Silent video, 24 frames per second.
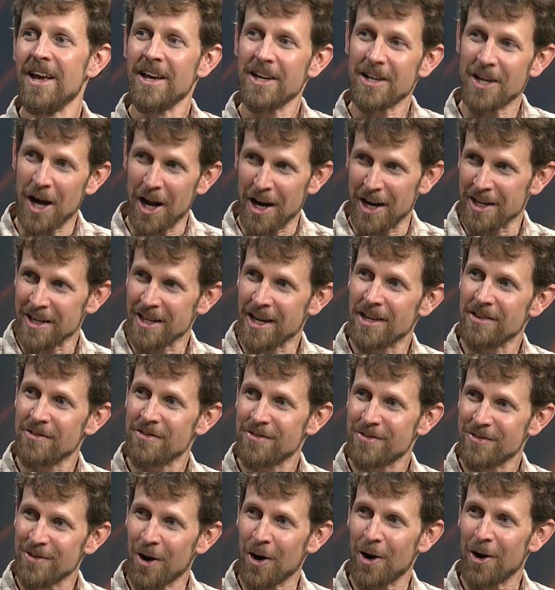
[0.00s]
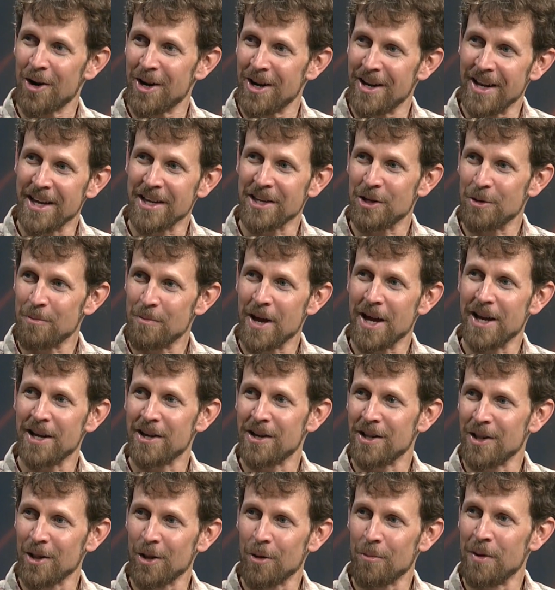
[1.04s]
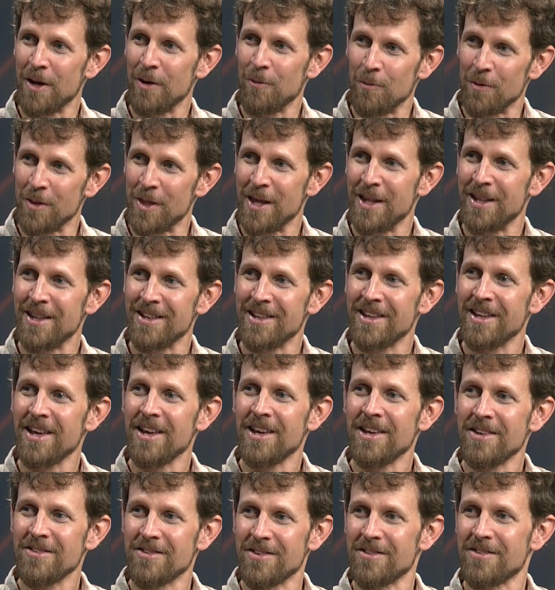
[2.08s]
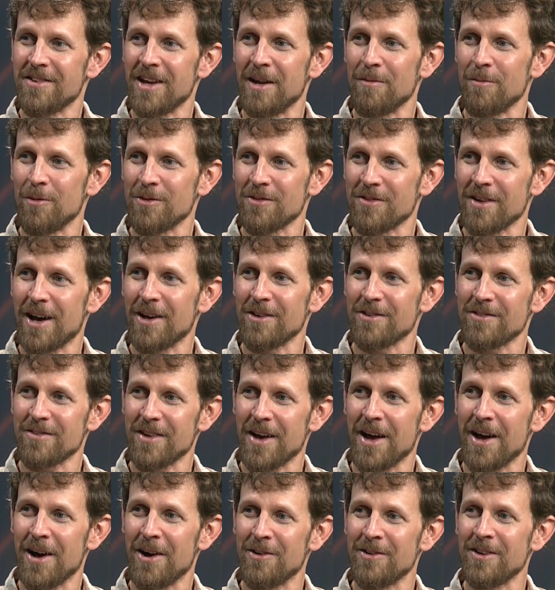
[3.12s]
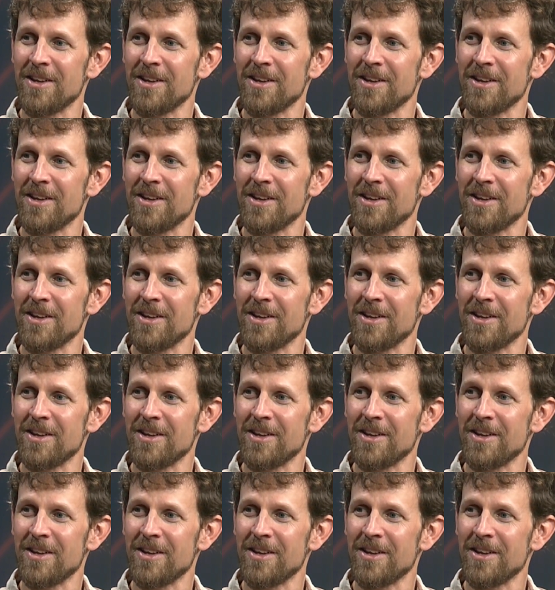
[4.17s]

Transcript: kind of got started, incubated a little bit within Sustainable South Sound.